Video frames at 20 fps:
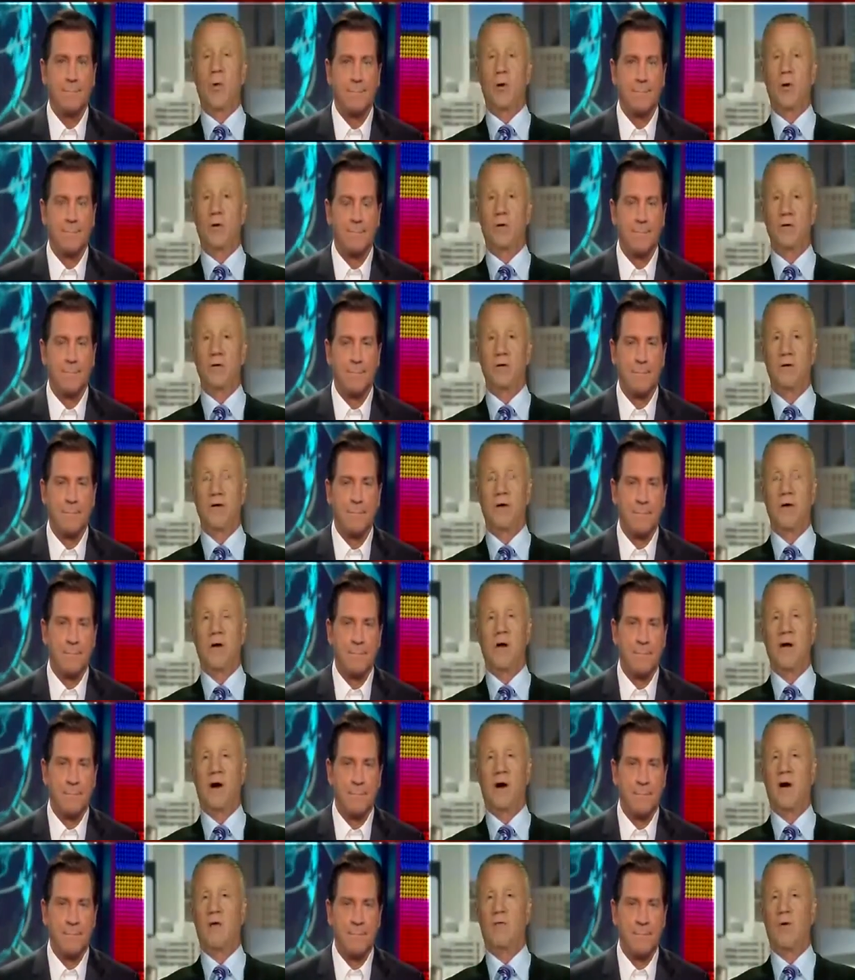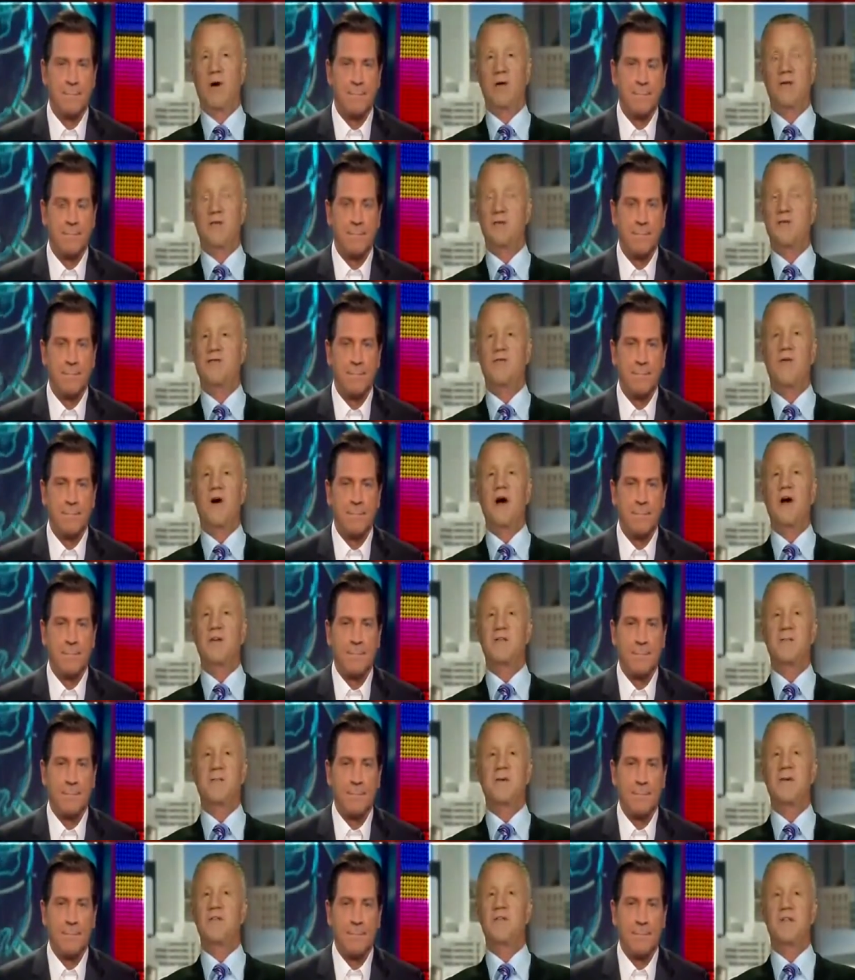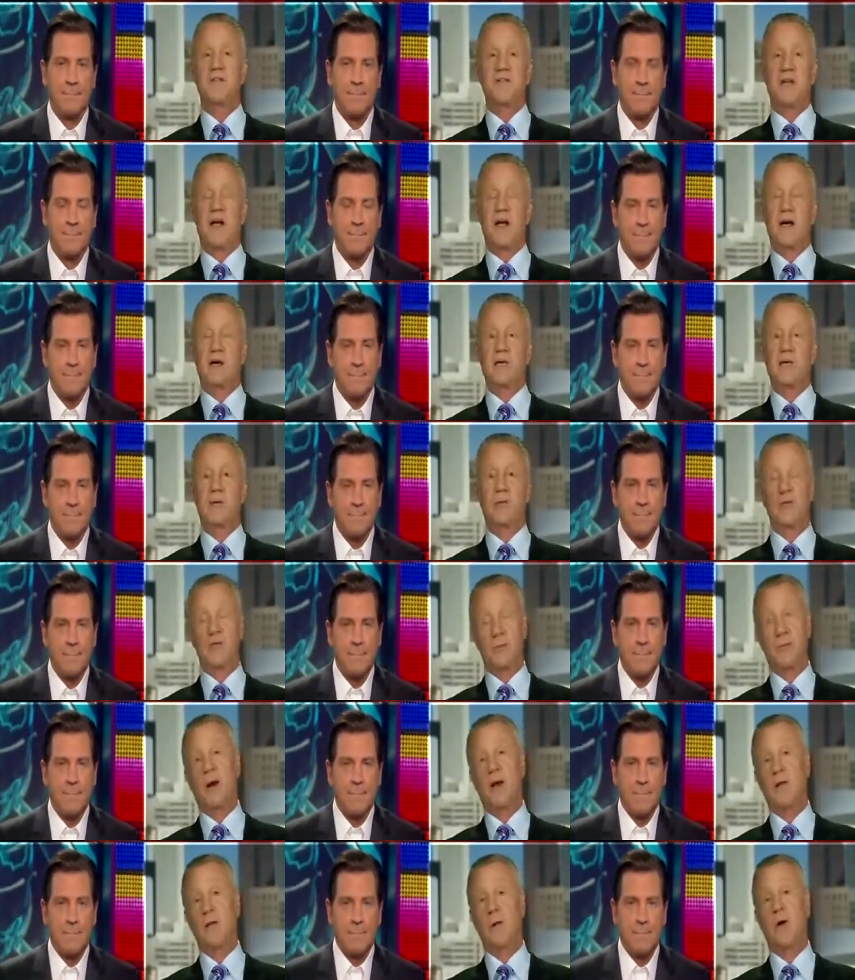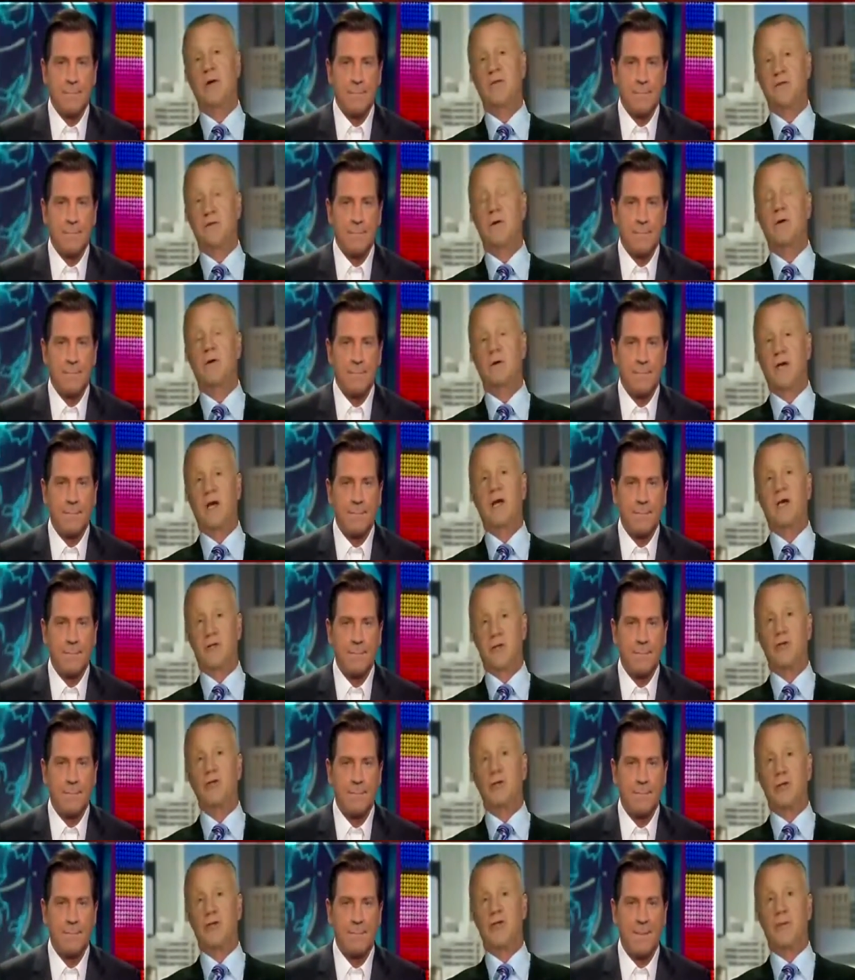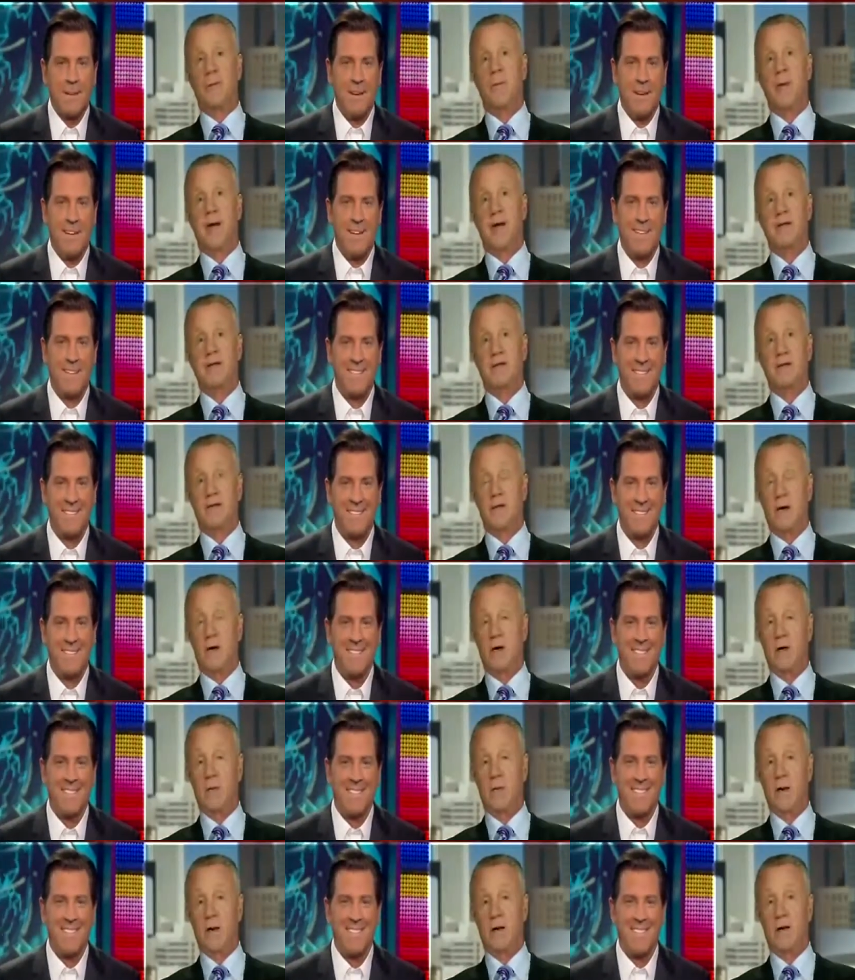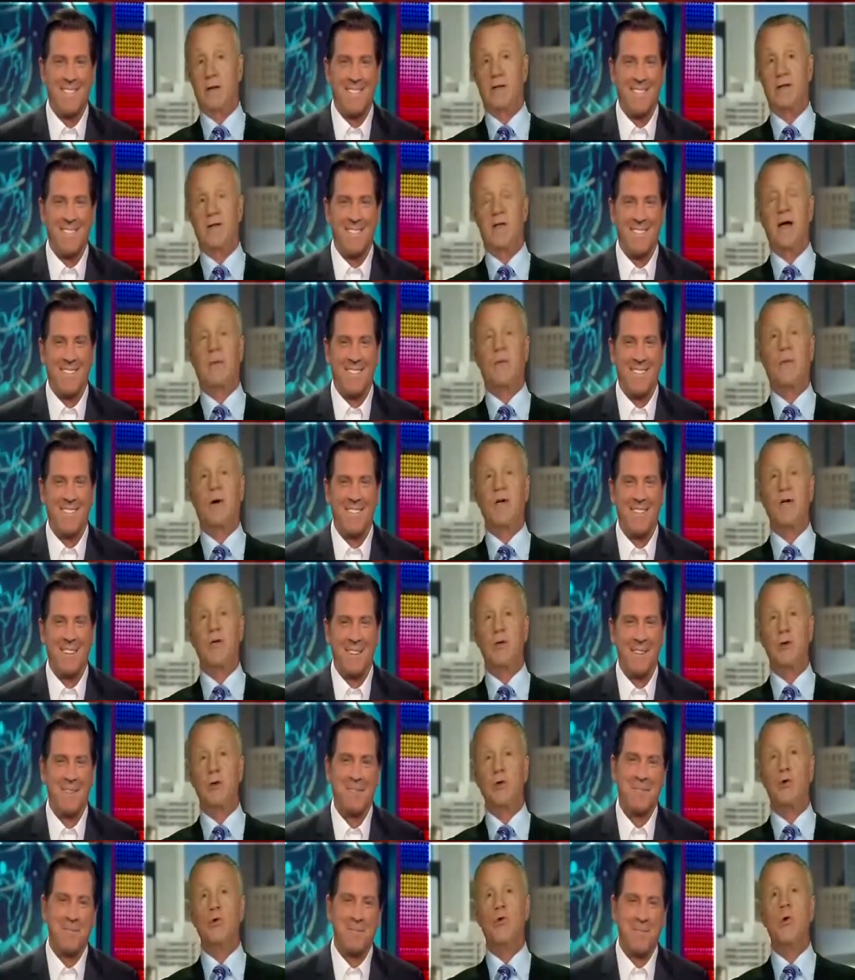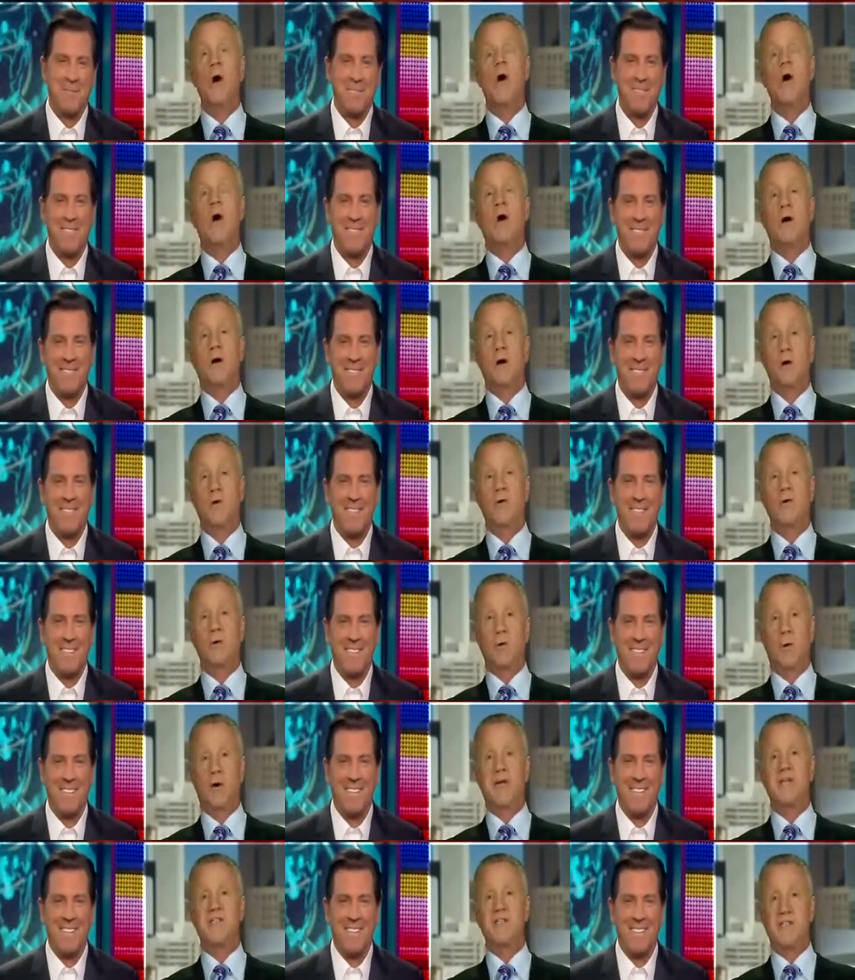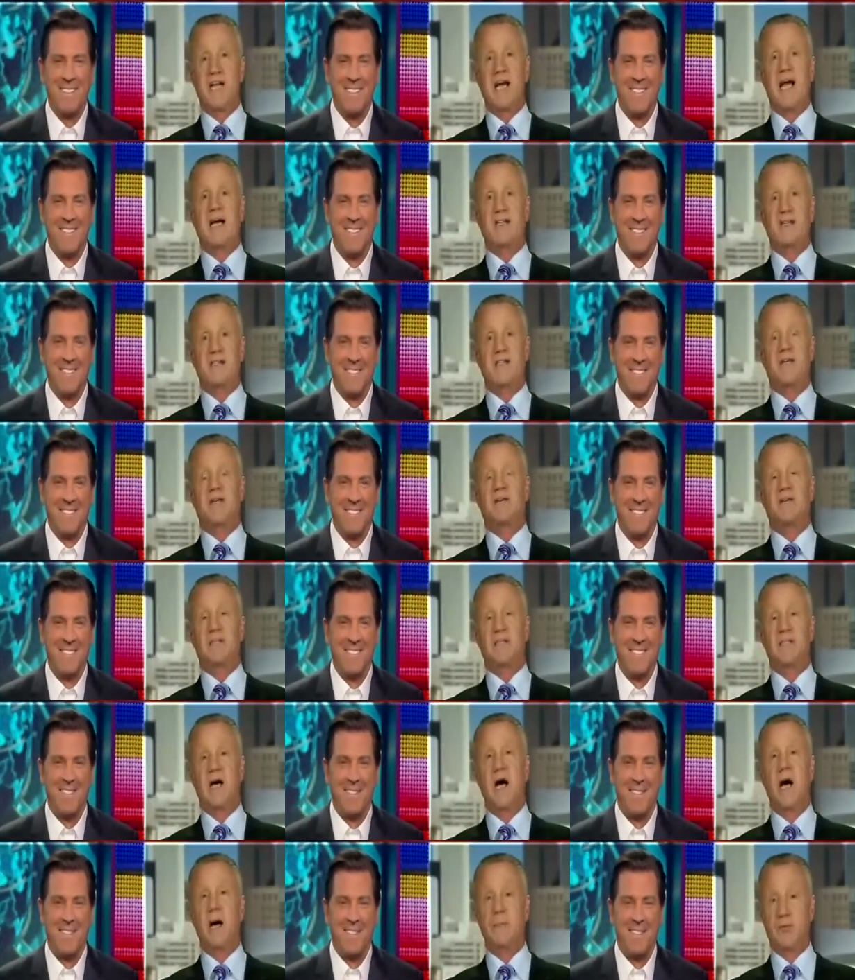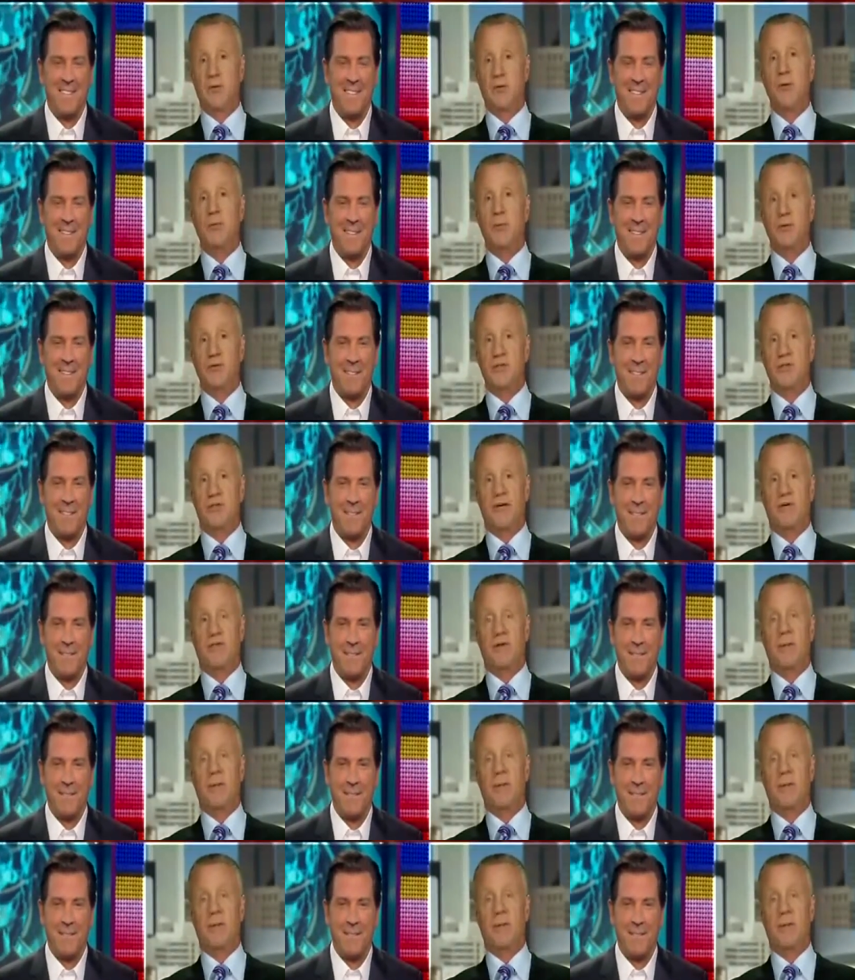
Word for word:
Speaker 1: here on Your World. I've watched the Fox business anchors, which, by the way, if you don't get it, you should demand it, talk about it, that when you go to raise taxes on the top